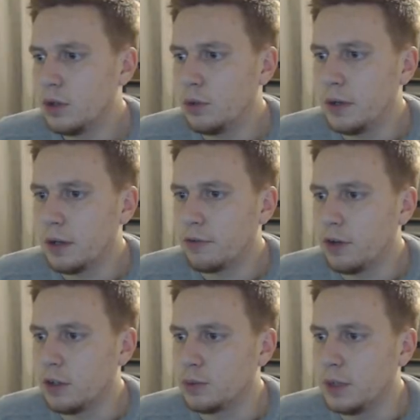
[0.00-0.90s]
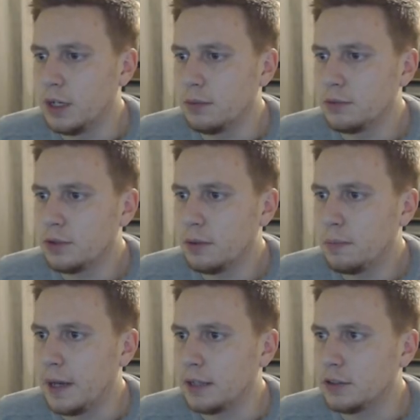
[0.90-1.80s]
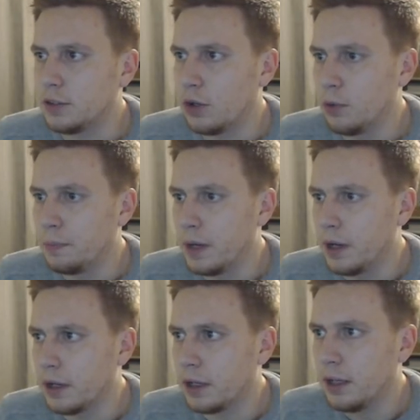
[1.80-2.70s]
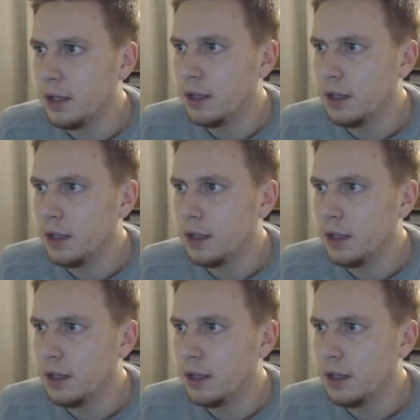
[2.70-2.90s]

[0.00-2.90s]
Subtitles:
Dolberg finds Williams. Back to Dolberg.